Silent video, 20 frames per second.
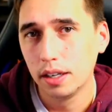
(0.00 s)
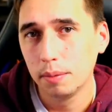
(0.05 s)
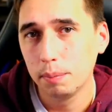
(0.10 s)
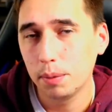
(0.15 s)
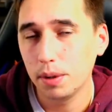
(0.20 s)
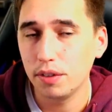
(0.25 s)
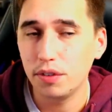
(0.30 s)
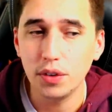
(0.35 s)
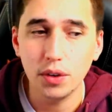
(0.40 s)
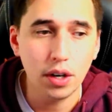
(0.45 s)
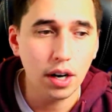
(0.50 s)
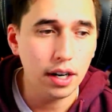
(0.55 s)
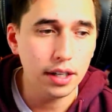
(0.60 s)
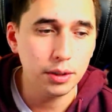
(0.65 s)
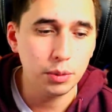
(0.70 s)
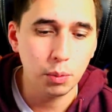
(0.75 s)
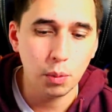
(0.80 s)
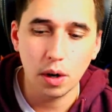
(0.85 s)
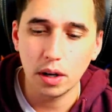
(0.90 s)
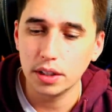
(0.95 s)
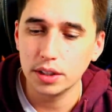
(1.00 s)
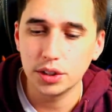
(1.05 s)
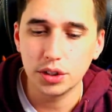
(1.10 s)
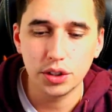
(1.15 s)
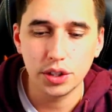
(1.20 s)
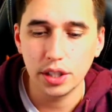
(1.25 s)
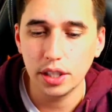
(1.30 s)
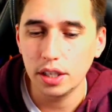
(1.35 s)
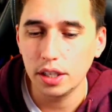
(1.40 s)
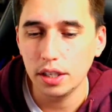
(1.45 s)
But if you guys want to
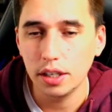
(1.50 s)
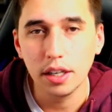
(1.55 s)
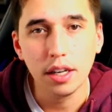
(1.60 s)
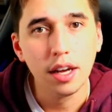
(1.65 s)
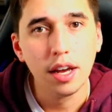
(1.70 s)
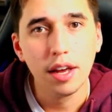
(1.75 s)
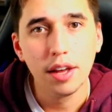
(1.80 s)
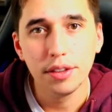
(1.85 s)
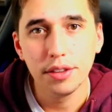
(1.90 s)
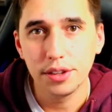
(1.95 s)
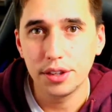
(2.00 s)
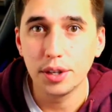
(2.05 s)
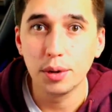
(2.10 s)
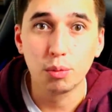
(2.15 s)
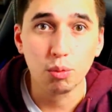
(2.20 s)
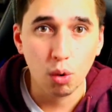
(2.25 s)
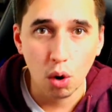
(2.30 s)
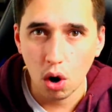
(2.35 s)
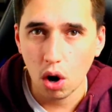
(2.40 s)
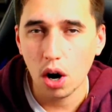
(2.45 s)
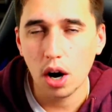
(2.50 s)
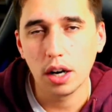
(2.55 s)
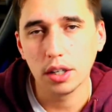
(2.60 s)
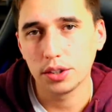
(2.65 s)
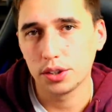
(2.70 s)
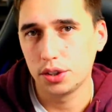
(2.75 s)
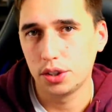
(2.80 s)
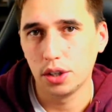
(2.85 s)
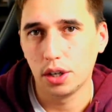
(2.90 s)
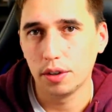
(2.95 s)
see the raw
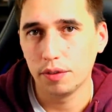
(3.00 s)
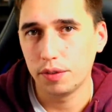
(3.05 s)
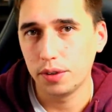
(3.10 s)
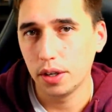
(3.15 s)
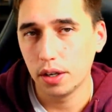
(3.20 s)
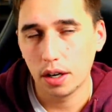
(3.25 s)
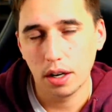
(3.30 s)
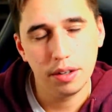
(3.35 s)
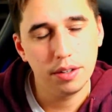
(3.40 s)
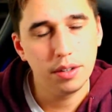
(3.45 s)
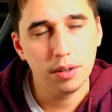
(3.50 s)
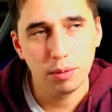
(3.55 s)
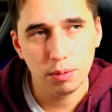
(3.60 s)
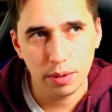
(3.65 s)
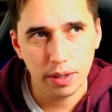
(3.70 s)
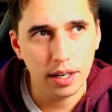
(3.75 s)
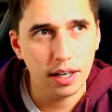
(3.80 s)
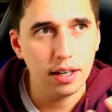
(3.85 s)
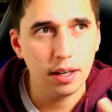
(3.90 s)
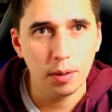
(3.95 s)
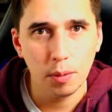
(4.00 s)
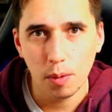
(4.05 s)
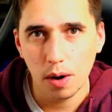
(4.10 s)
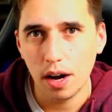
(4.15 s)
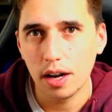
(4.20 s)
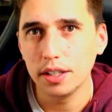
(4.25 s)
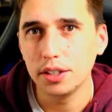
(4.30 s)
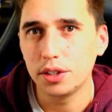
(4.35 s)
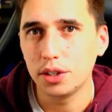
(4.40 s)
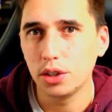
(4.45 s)
stuff, you know, you really
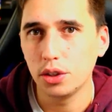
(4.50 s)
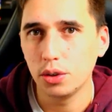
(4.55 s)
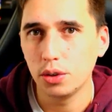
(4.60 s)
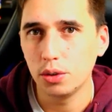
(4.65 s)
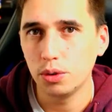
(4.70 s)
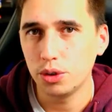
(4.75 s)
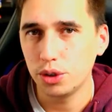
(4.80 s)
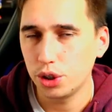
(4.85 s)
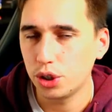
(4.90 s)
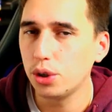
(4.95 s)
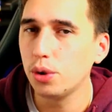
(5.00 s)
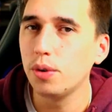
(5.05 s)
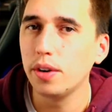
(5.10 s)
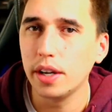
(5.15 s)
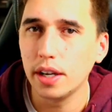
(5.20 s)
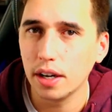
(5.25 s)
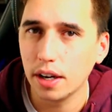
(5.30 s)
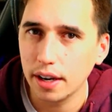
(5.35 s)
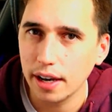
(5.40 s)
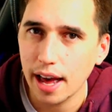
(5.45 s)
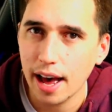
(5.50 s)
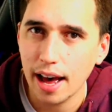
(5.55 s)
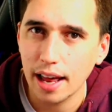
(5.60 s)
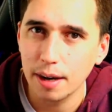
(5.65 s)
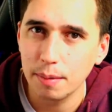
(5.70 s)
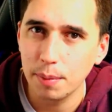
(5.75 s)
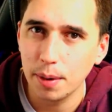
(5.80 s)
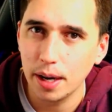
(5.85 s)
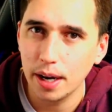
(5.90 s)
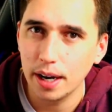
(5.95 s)
want to tune in on
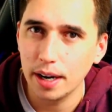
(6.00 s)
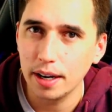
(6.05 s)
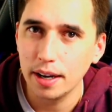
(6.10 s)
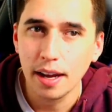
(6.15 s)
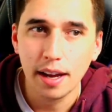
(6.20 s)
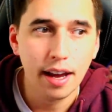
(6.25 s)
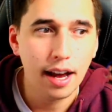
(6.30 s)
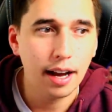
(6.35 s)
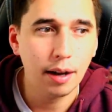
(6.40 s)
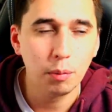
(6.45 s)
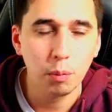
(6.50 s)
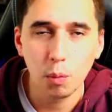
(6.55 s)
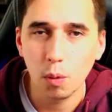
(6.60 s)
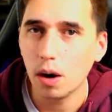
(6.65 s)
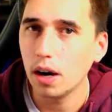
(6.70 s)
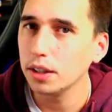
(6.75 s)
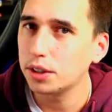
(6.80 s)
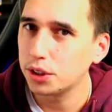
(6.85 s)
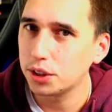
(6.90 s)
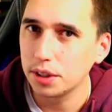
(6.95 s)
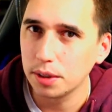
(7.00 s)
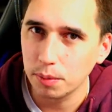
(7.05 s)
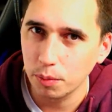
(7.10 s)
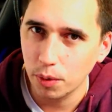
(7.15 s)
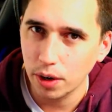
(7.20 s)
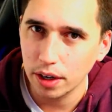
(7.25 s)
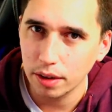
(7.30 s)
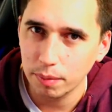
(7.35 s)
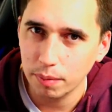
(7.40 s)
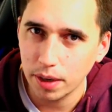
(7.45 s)
anime and watch them
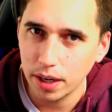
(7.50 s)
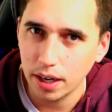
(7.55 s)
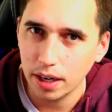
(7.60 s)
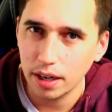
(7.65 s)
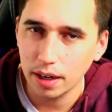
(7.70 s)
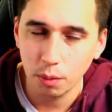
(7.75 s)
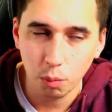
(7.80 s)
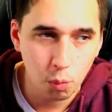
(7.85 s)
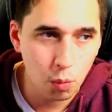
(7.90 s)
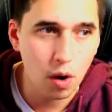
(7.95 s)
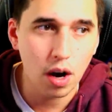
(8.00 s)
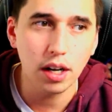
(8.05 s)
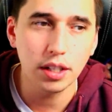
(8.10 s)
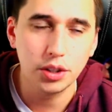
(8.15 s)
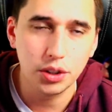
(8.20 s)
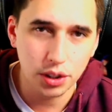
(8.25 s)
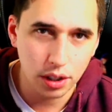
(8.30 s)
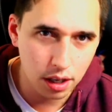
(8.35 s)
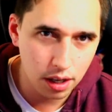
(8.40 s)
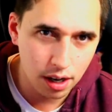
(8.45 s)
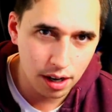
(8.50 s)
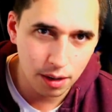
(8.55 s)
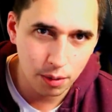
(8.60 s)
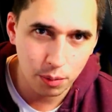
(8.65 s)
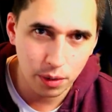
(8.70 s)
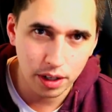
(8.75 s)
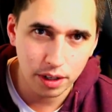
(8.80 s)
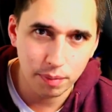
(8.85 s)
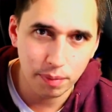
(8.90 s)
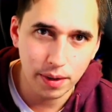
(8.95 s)
with me and watch along
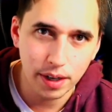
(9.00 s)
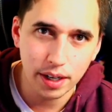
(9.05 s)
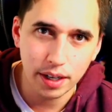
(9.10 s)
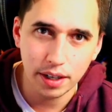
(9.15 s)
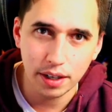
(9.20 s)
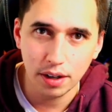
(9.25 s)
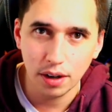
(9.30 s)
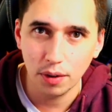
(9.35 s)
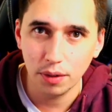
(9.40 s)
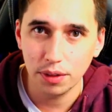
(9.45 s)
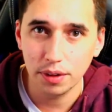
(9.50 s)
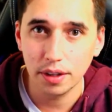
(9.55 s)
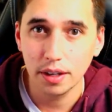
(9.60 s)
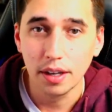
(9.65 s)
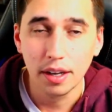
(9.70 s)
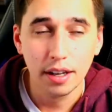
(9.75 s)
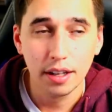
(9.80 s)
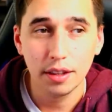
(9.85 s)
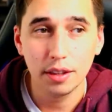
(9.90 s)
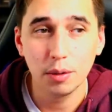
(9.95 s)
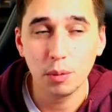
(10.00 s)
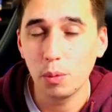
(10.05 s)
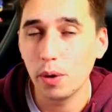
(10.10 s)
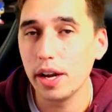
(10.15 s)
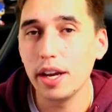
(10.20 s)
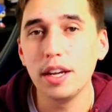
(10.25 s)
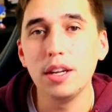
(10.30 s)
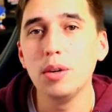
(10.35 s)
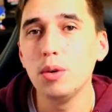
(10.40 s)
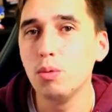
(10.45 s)
with me, you know, the
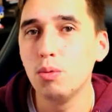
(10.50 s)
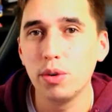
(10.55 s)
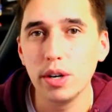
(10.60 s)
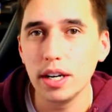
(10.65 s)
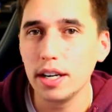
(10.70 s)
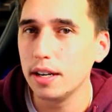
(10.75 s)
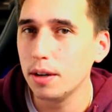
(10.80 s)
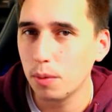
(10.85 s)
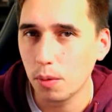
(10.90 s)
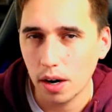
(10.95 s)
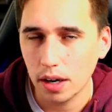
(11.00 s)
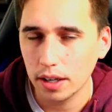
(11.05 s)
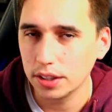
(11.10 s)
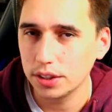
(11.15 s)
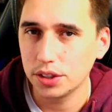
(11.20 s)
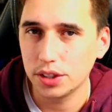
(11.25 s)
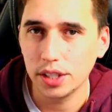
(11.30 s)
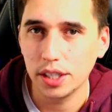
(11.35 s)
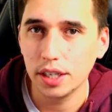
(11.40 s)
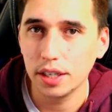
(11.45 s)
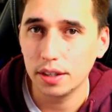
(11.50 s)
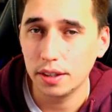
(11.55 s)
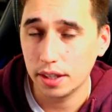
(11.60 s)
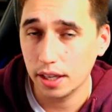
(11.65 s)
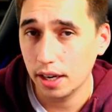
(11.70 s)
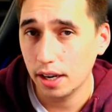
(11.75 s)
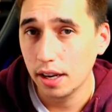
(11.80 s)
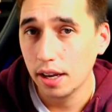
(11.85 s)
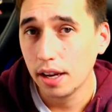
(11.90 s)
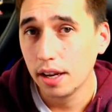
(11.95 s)
way you really want to see it,
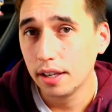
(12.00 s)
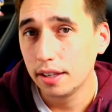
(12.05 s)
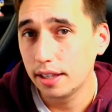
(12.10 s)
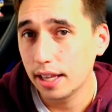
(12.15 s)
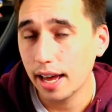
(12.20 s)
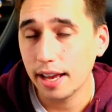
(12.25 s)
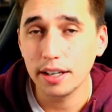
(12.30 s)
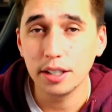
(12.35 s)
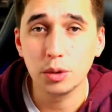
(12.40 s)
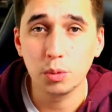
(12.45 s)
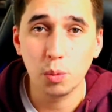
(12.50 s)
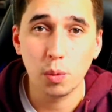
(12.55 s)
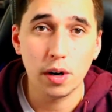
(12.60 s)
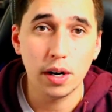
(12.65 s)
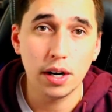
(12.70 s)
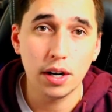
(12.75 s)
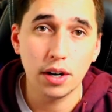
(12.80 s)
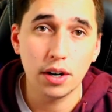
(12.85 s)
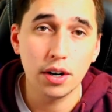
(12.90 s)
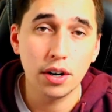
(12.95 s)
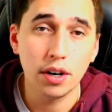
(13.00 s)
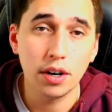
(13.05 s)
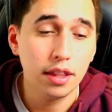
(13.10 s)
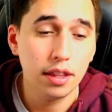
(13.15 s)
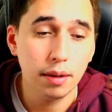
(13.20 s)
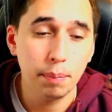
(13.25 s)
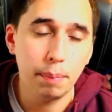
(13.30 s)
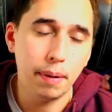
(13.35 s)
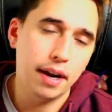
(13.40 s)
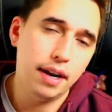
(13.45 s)
then that is where
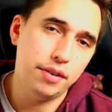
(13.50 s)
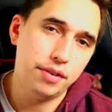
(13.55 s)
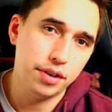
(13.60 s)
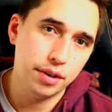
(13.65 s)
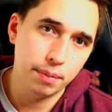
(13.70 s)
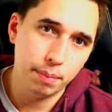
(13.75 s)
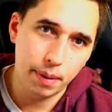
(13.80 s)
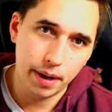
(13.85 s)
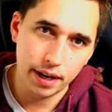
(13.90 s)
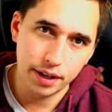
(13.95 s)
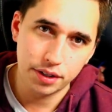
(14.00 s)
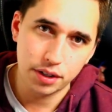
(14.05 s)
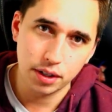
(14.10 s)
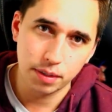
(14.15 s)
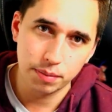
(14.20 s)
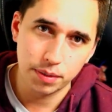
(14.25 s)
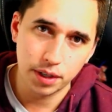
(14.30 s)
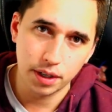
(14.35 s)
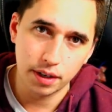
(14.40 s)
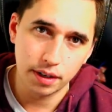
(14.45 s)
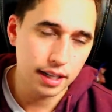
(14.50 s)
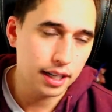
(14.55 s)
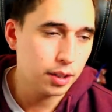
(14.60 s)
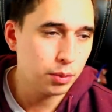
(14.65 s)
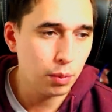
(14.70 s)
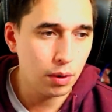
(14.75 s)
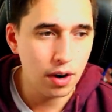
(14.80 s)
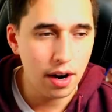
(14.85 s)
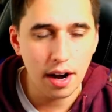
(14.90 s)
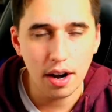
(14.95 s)
the Patreon page comes in. That's
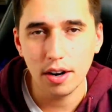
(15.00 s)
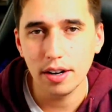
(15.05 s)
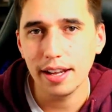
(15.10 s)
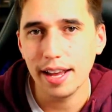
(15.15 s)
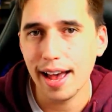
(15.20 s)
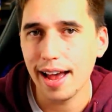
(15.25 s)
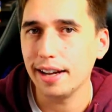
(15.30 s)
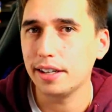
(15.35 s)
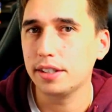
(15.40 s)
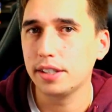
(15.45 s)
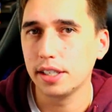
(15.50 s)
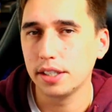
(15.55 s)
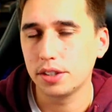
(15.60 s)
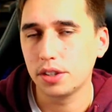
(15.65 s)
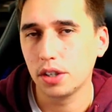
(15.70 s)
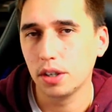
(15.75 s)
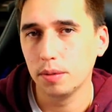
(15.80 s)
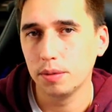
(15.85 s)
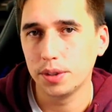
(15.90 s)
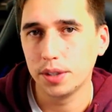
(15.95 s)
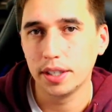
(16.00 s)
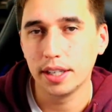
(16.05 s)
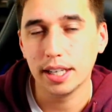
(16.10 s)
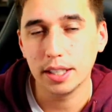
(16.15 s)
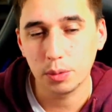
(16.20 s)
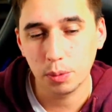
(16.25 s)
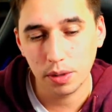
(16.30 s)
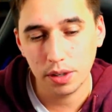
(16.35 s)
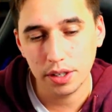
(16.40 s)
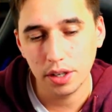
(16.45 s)
where early access comes in.
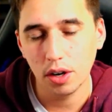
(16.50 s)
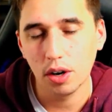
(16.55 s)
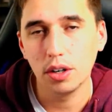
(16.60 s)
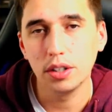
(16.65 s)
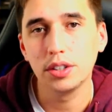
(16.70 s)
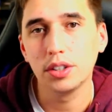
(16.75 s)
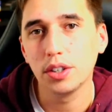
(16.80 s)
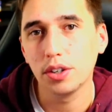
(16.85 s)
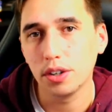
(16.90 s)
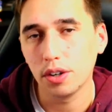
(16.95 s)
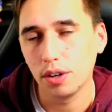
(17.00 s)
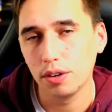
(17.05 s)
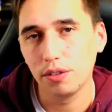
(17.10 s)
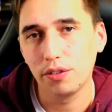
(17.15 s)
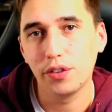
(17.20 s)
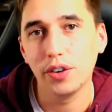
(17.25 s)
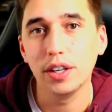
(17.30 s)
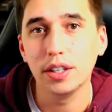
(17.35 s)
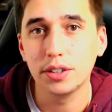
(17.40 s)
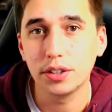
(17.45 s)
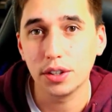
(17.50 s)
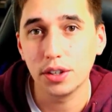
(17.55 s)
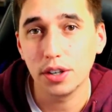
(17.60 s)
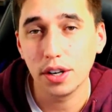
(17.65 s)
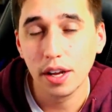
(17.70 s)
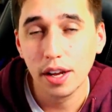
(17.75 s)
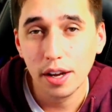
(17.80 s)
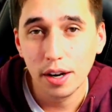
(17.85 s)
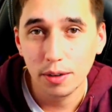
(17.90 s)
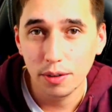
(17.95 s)
That's where the uncut,
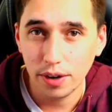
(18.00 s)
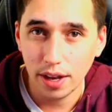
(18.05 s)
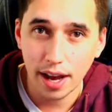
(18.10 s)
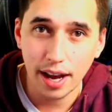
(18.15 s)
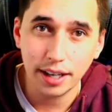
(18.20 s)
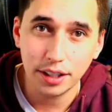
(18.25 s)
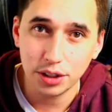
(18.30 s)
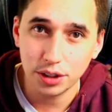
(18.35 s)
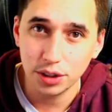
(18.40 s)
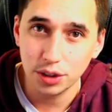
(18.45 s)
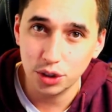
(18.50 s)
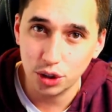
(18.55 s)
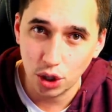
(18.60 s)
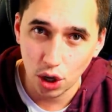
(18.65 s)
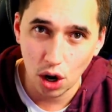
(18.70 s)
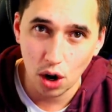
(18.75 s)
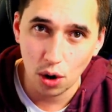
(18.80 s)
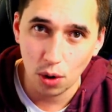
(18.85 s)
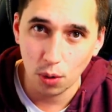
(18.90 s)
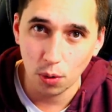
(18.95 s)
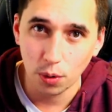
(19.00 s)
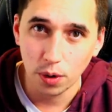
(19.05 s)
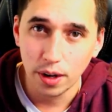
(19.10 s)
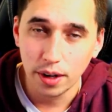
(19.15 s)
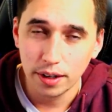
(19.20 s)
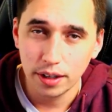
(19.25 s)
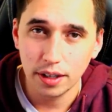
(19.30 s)
unfiltered reactions go.